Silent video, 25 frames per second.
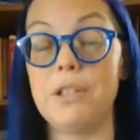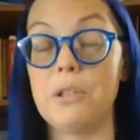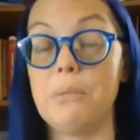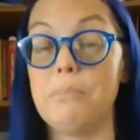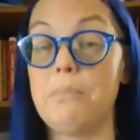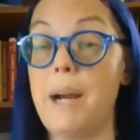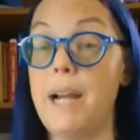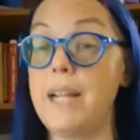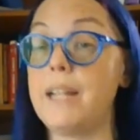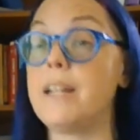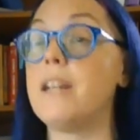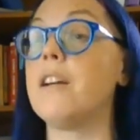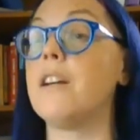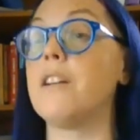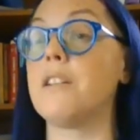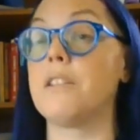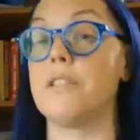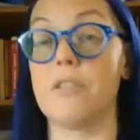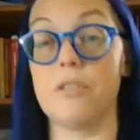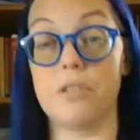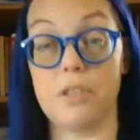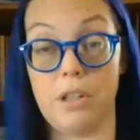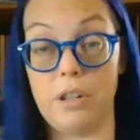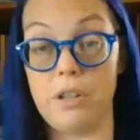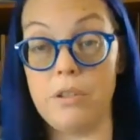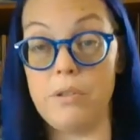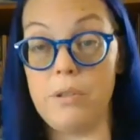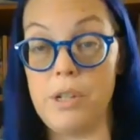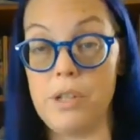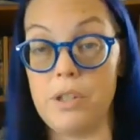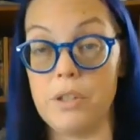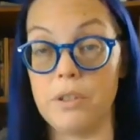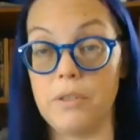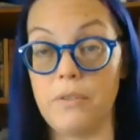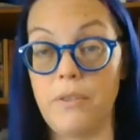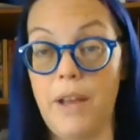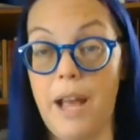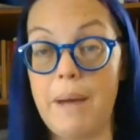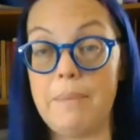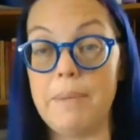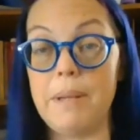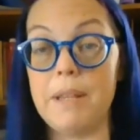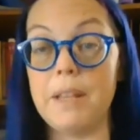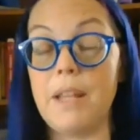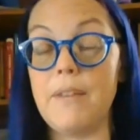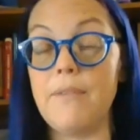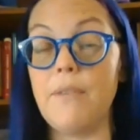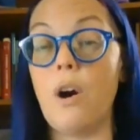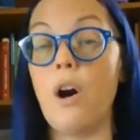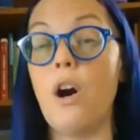So my characters are creatures of habit.
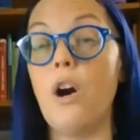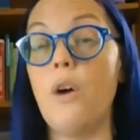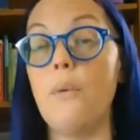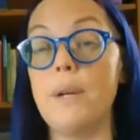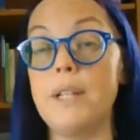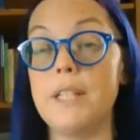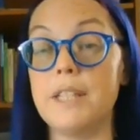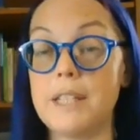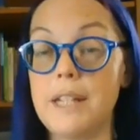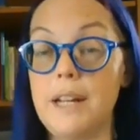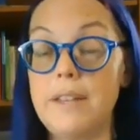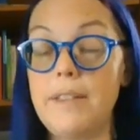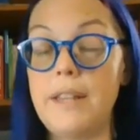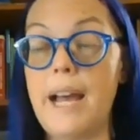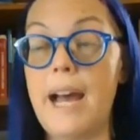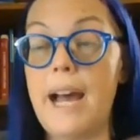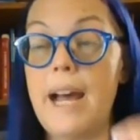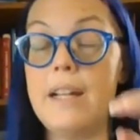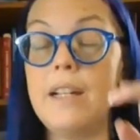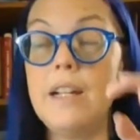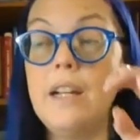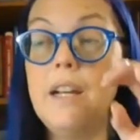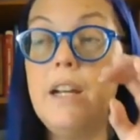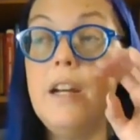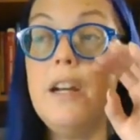They've always done that.